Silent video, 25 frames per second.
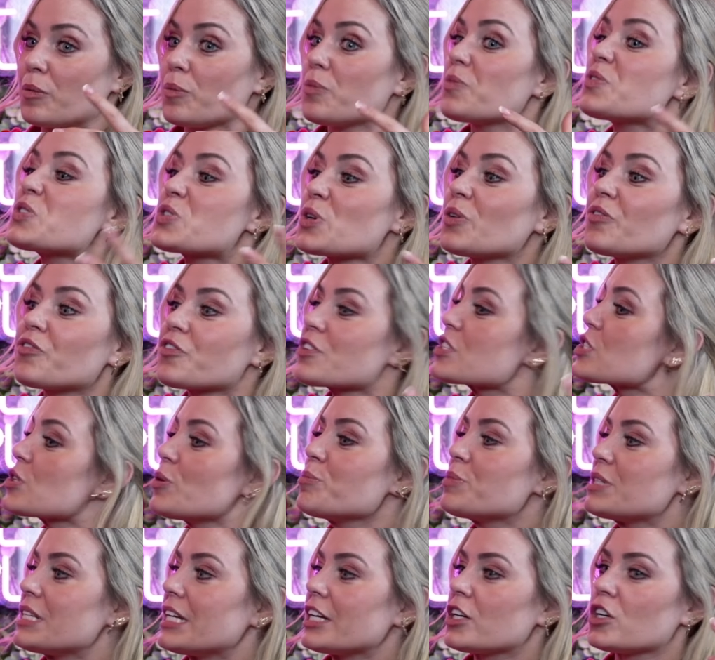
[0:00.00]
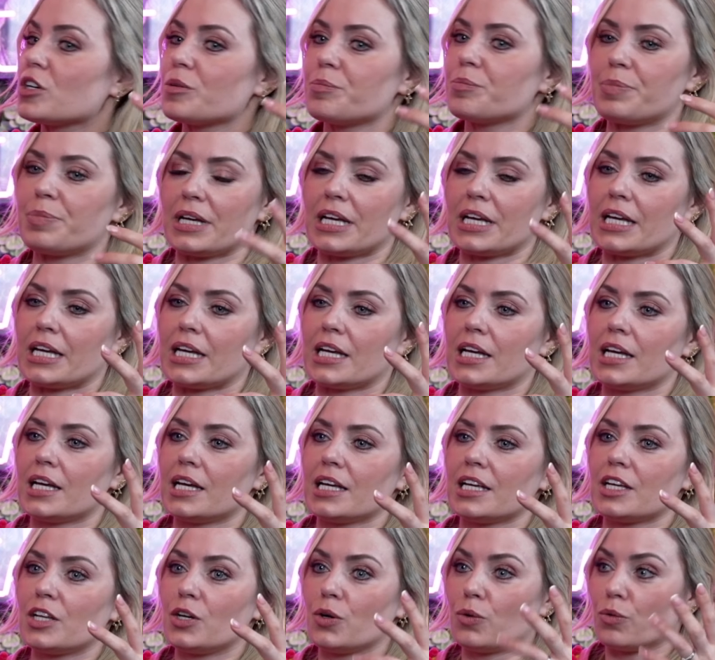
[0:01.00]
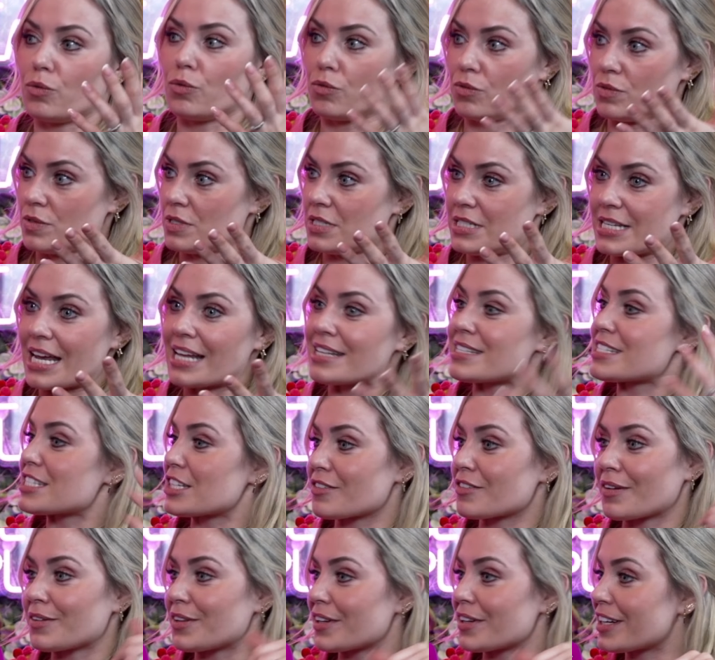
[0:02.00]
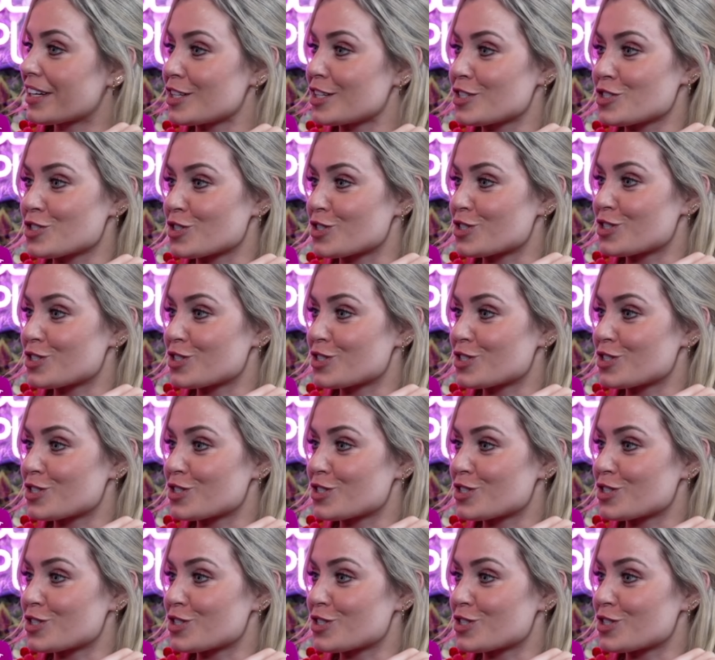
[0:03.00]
So for somebody, it could be, dancing around their kitchen to